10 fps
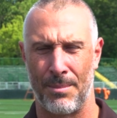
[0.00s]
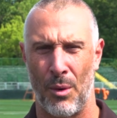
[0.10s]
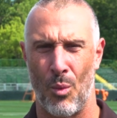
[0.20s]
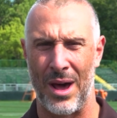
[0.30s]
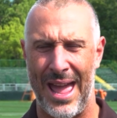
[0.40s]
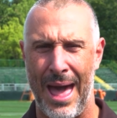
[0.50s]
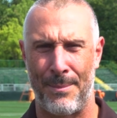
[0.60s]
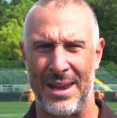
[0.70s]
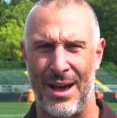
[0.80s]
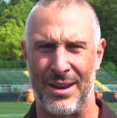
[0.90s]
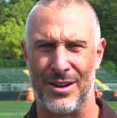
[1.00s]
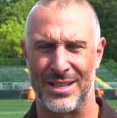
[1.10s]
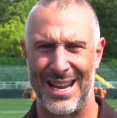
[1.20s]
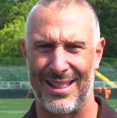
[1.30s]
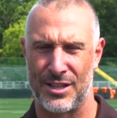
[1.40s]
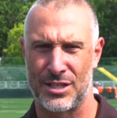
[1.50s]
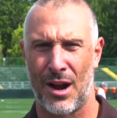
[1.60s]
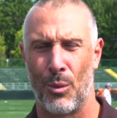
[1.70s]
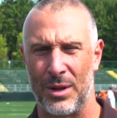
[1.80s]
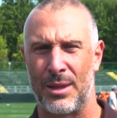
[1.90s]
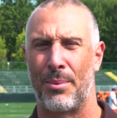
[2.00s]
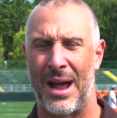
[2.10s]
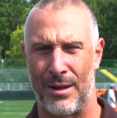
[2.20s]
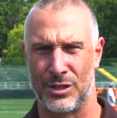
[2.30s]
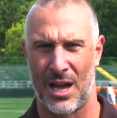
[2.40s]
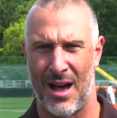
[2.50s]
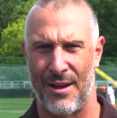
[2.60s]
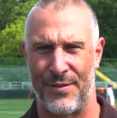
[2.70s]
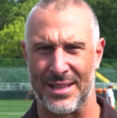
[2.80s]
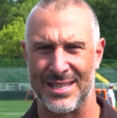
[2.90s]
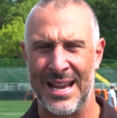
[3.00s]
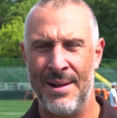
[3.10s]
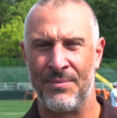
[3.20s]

But what happened out here today? Let's start with the Browns' offense.